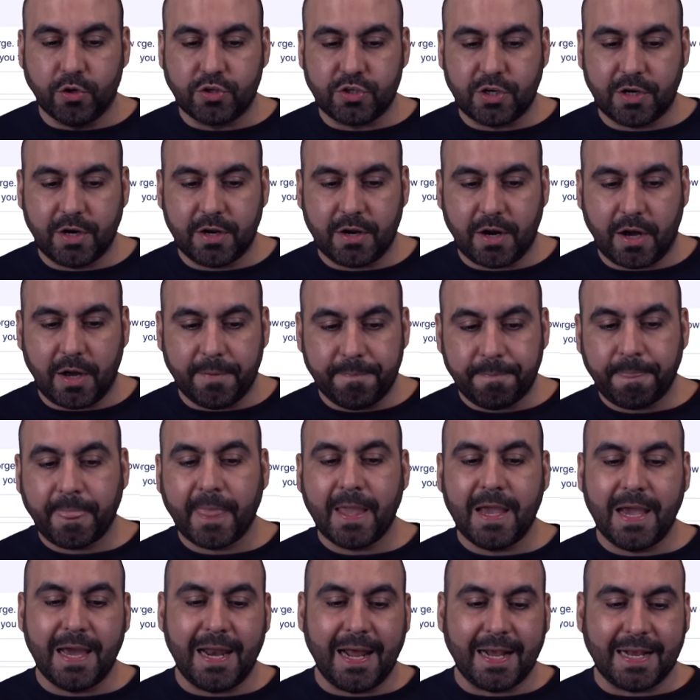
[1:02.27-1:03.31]
turn it on
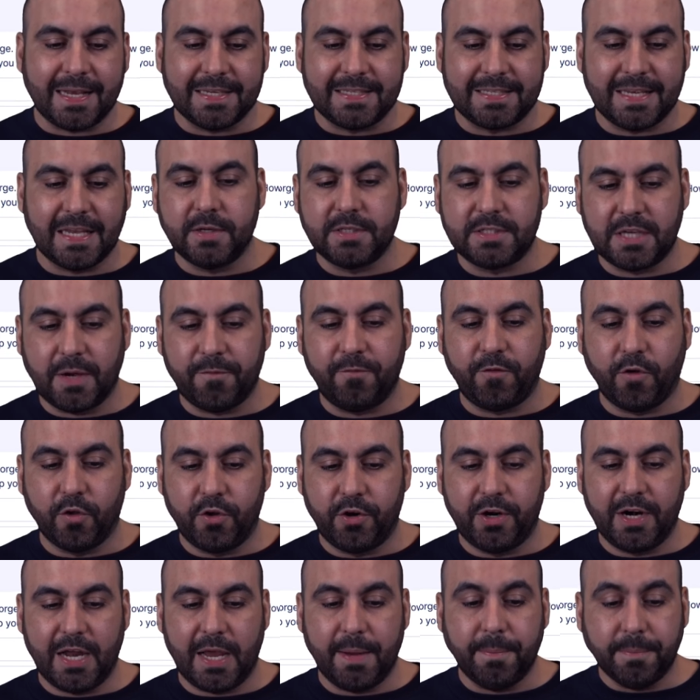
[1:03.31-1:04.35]
and I can set
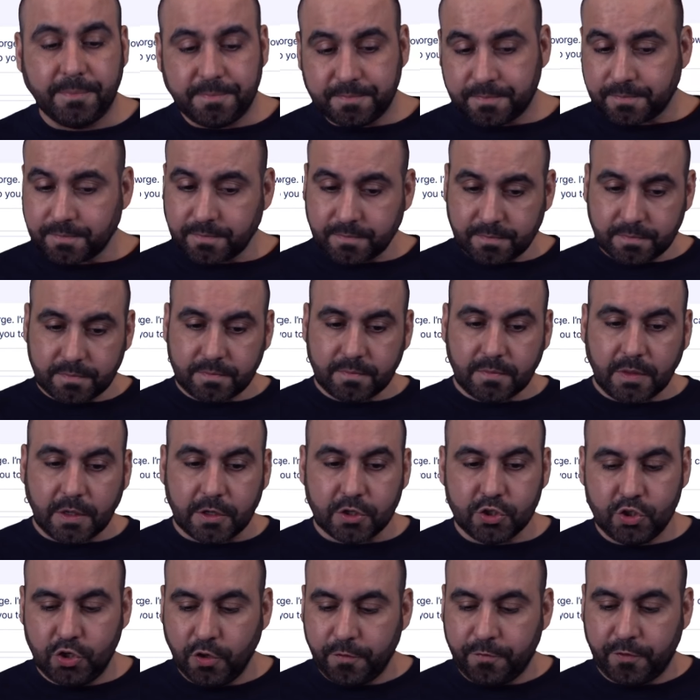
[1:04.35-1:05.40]
subfolder name
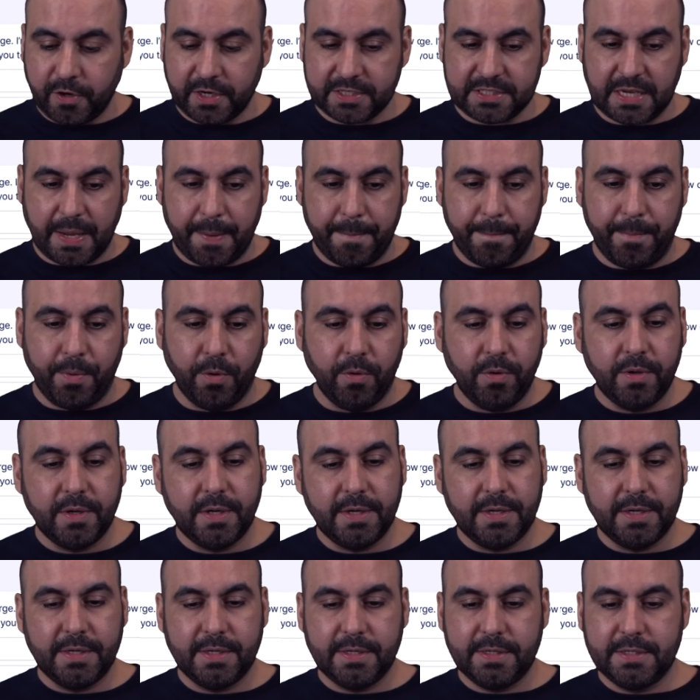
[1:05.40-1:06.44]
to, for example,
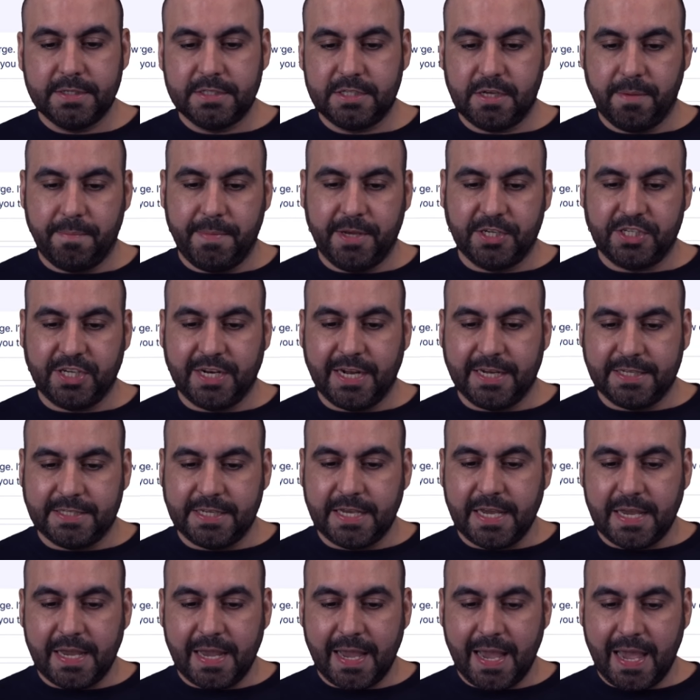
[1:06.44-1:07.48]
submission
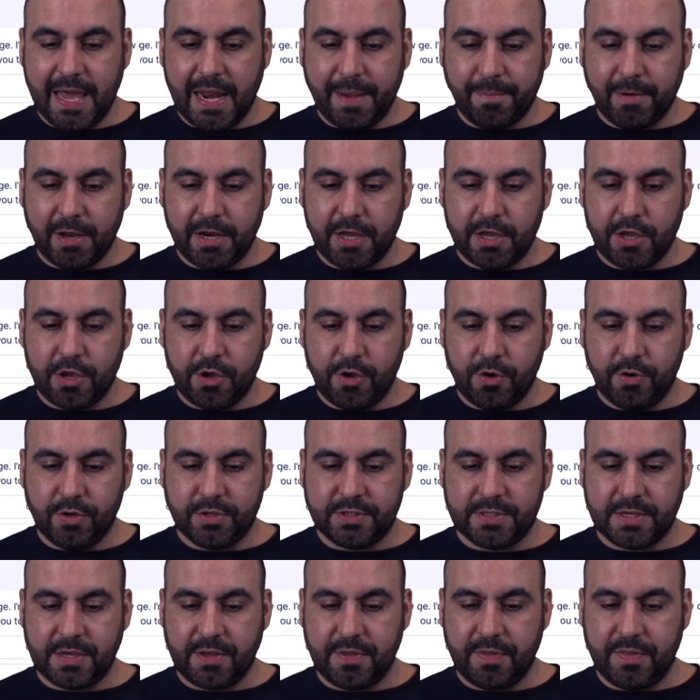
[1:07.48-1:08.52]
ID, and I'm going to
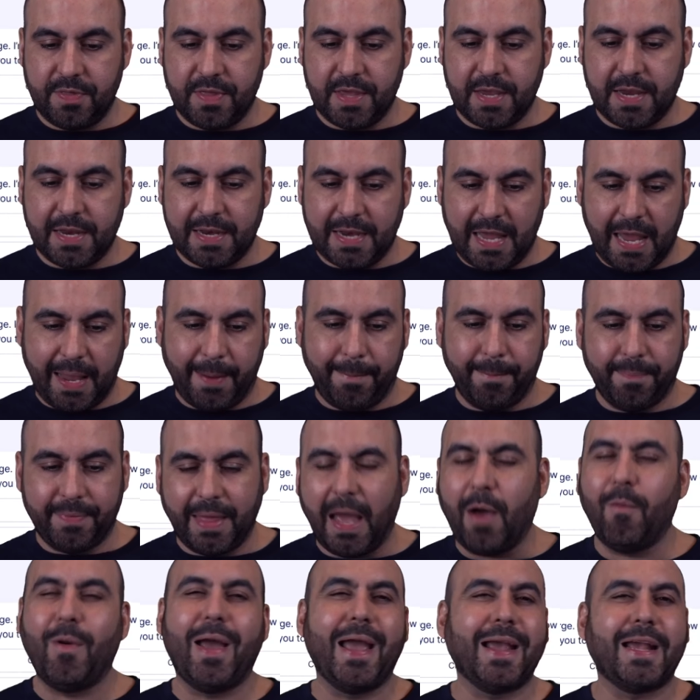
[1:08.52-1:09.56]
use the name.
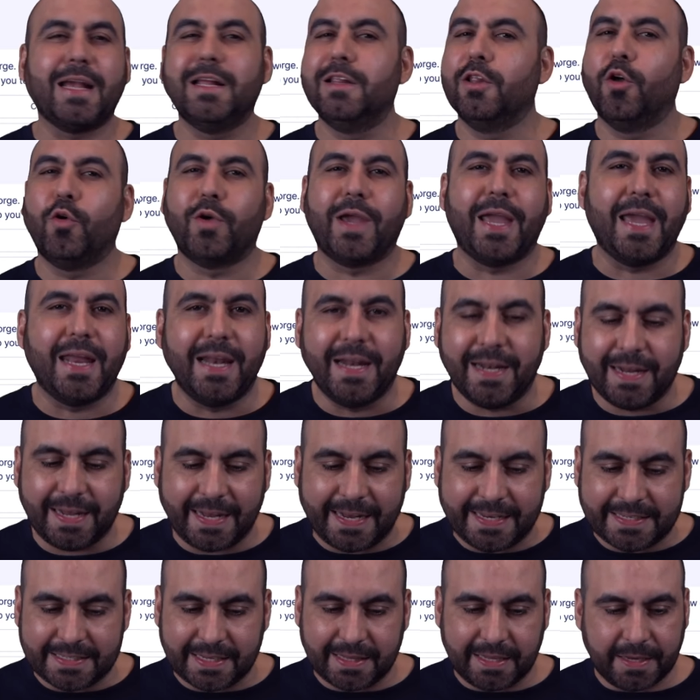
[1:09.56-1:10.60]
That way I can locate it
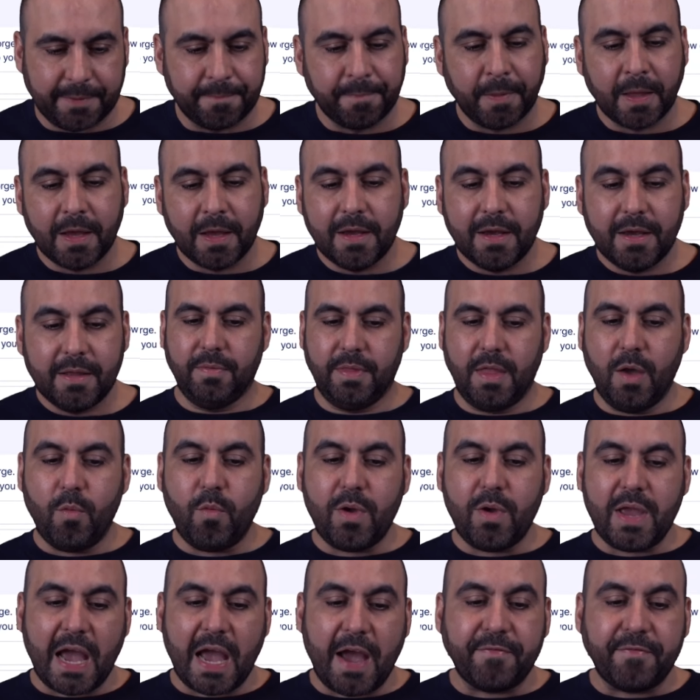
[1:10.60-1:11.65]
easily. Then
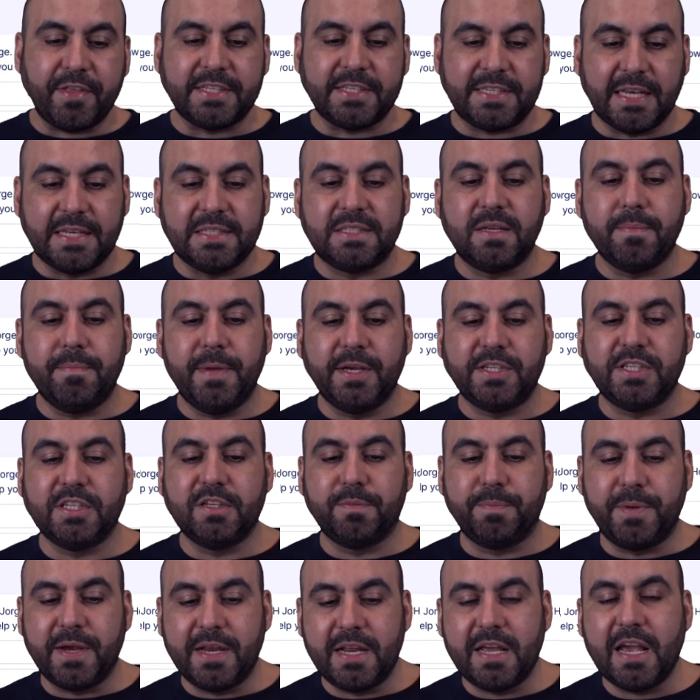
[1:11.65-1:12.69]
we have the send submissions
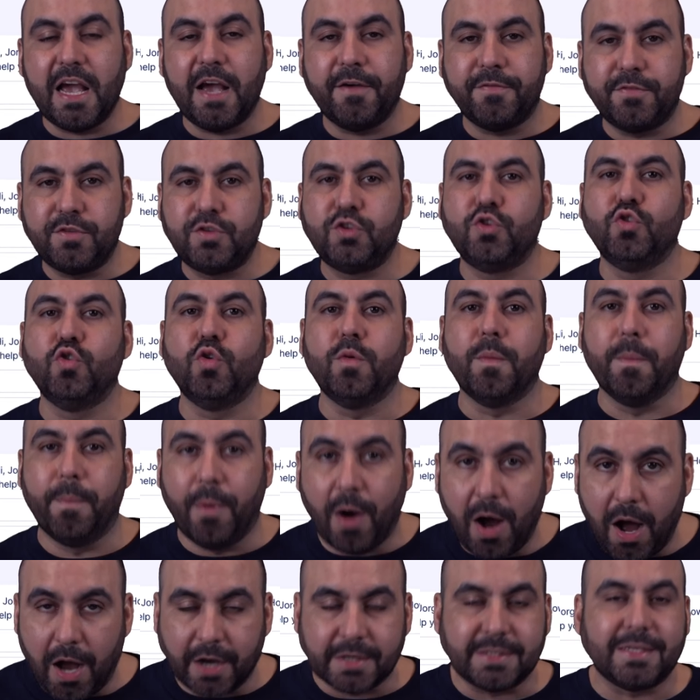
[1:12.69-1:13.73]
PDF to
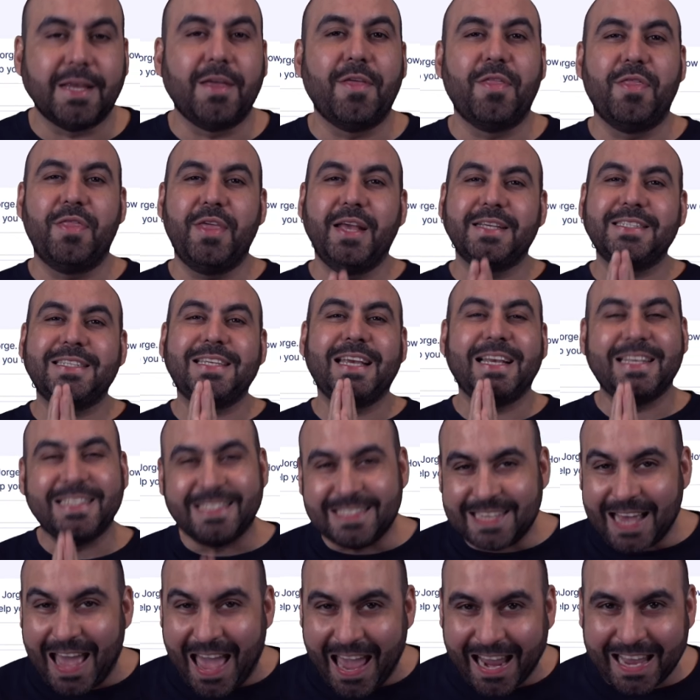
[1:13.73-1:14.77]
Box. This is
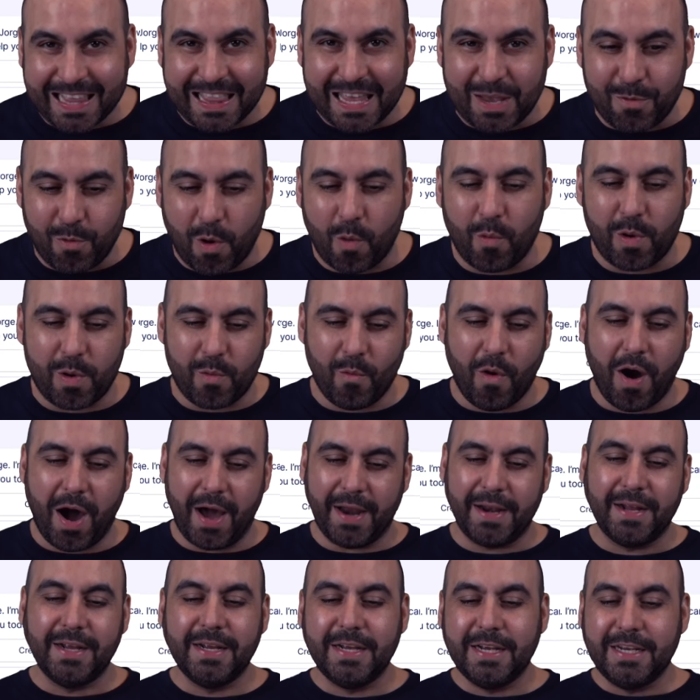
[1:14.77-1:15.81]
exactly what we want.
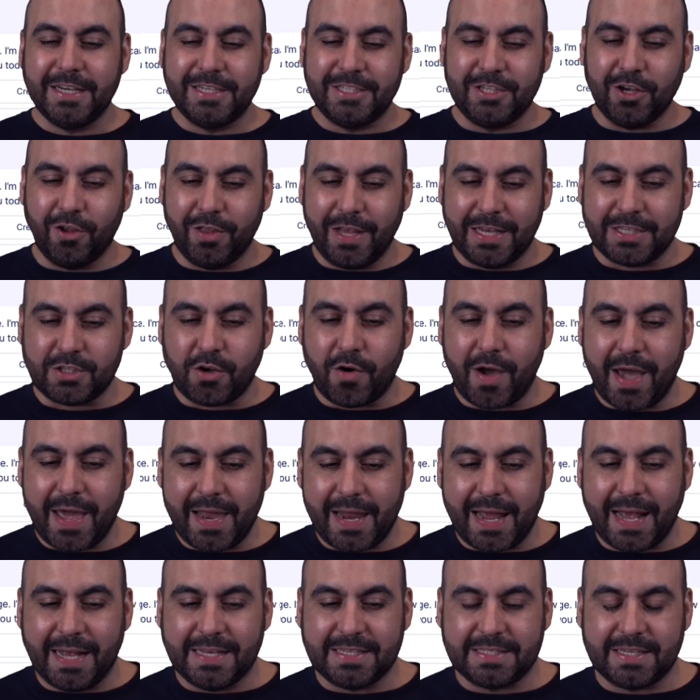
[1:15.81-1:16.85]
So let's go ahead
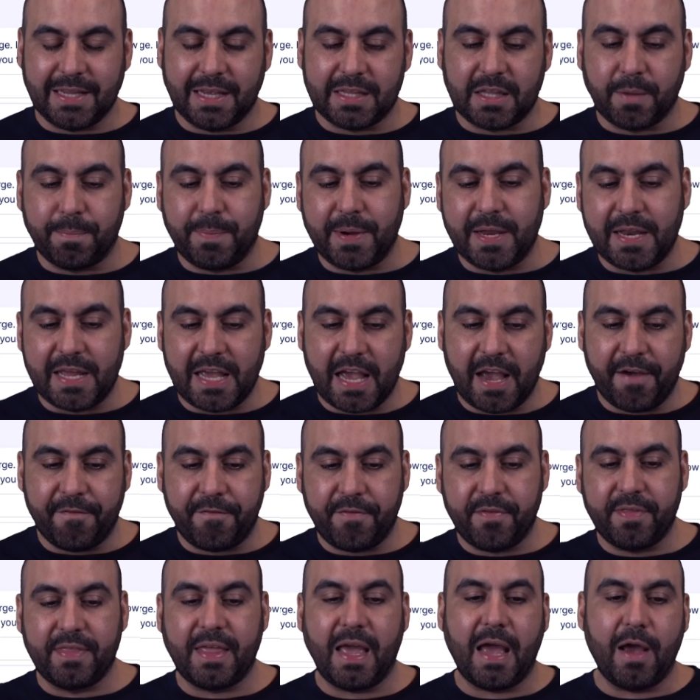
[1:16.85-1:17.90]
and select the PDF
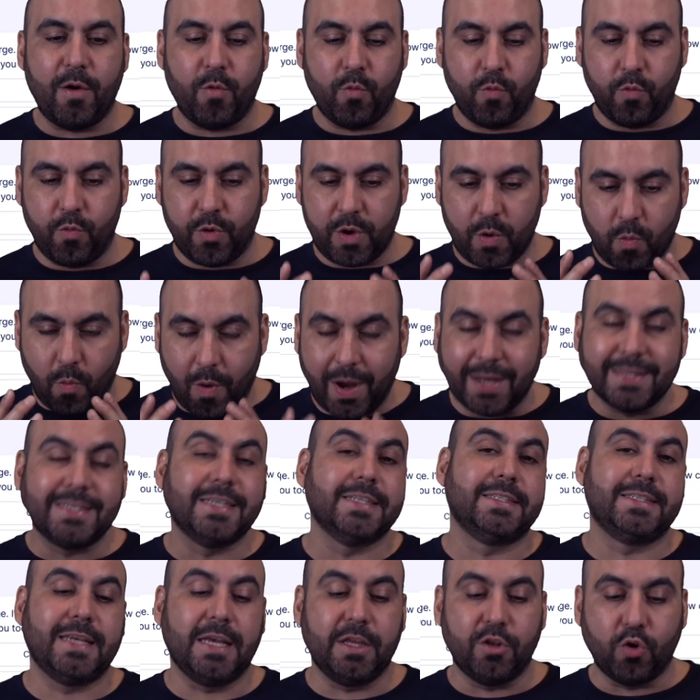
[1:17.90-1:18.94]
that we want to
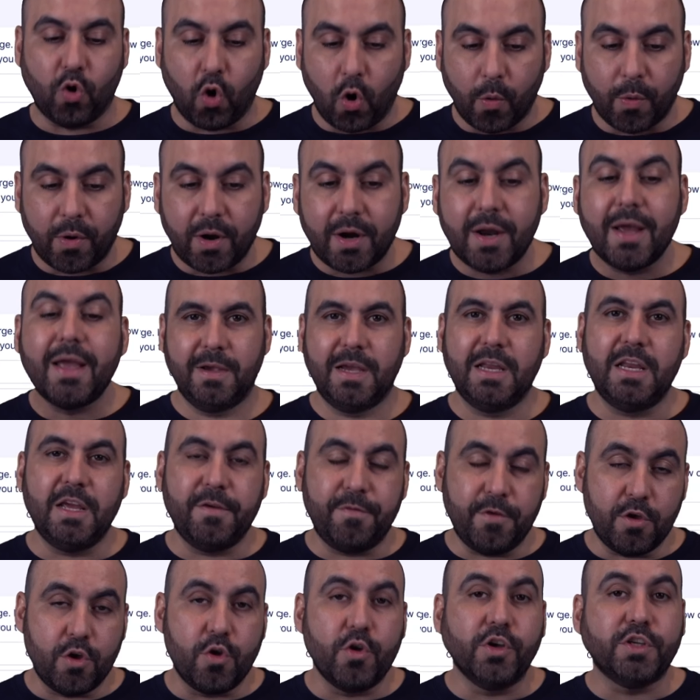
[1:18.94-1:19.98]
send over. And if
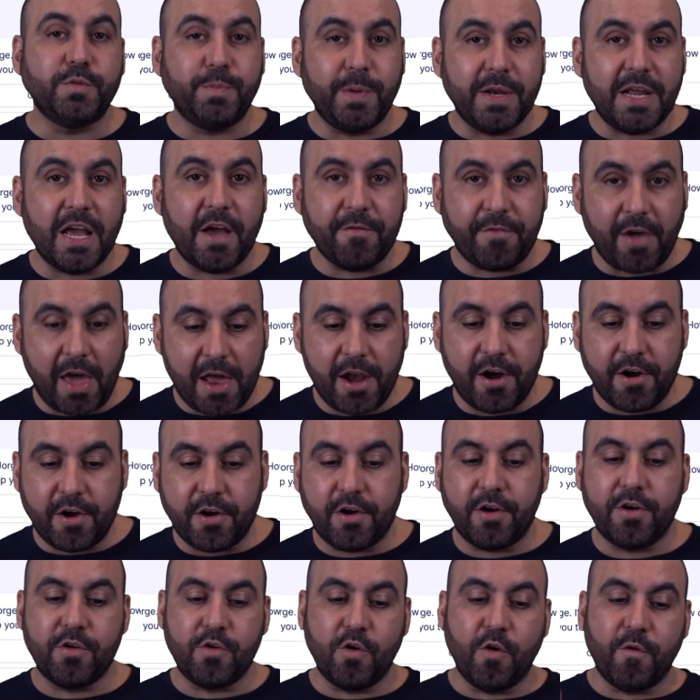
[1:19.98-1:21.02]
you use PDF
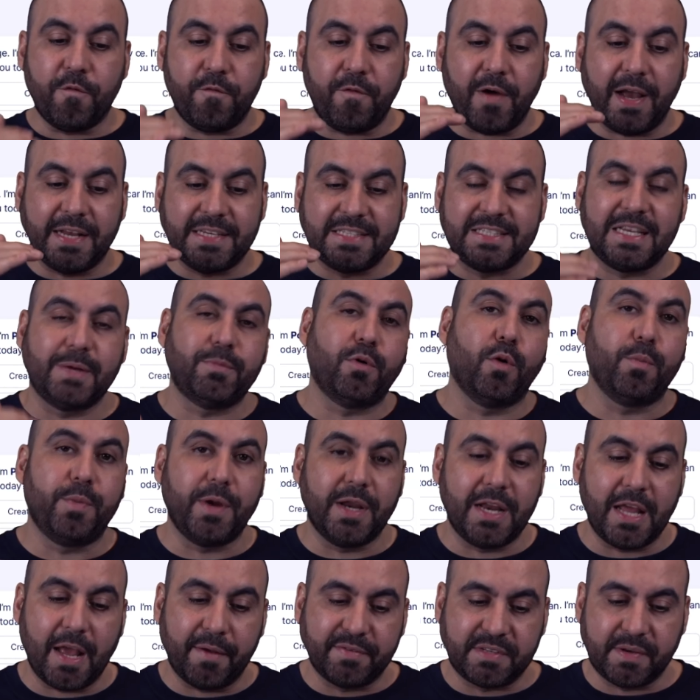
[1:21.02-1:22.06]
editor, you'll find several
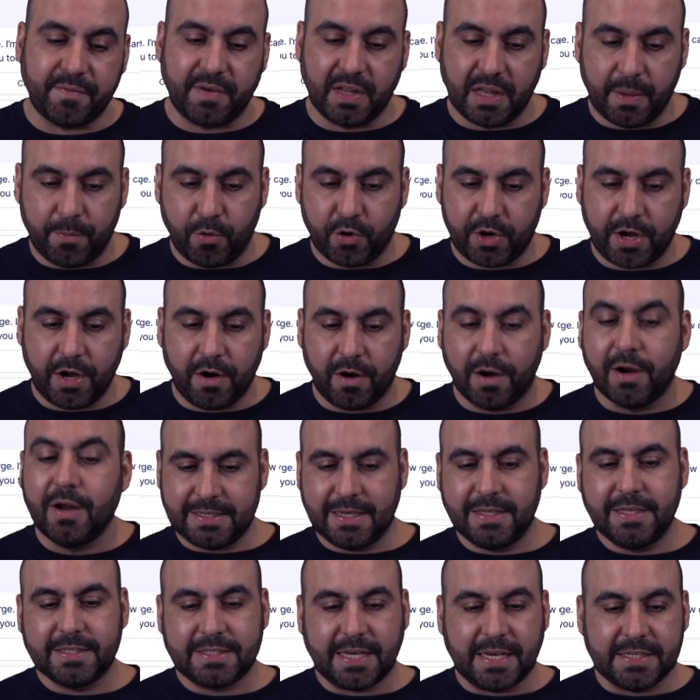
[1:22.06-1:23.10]
PDFs available here. In
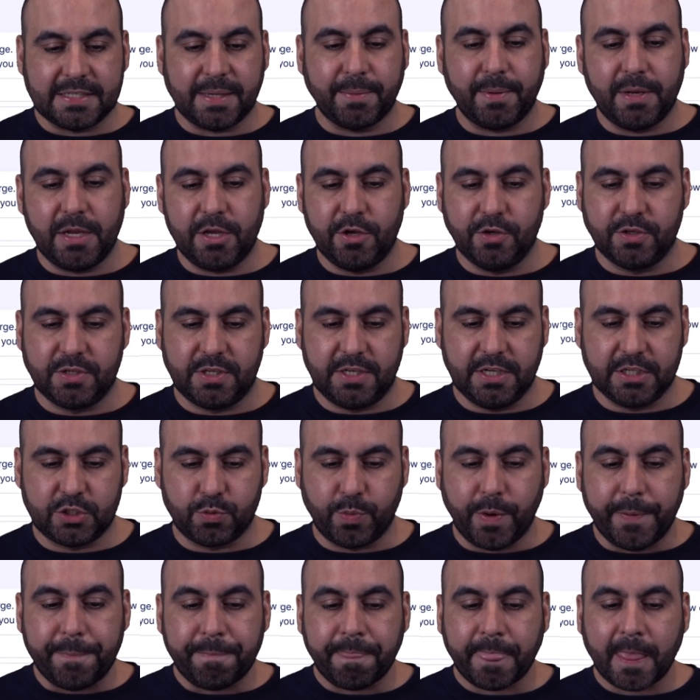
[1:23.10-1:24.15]
this case, I'm going to use this
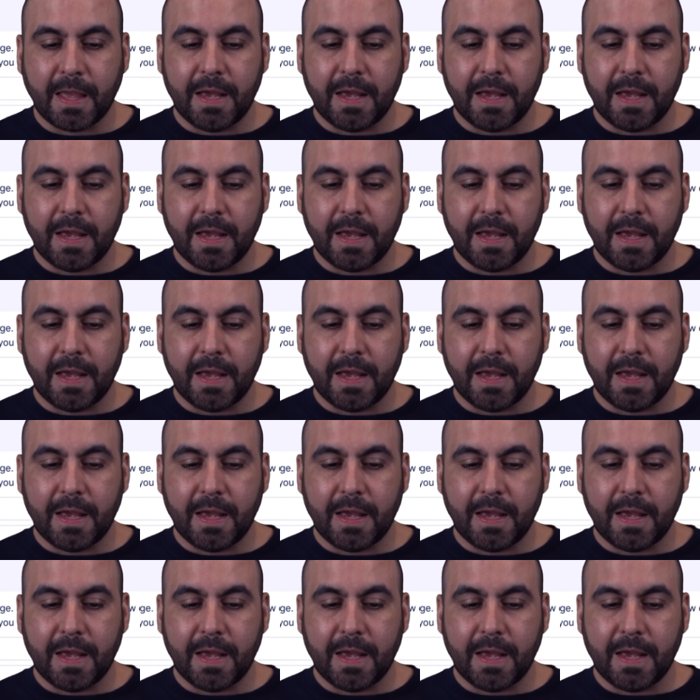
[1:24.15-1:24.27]
one.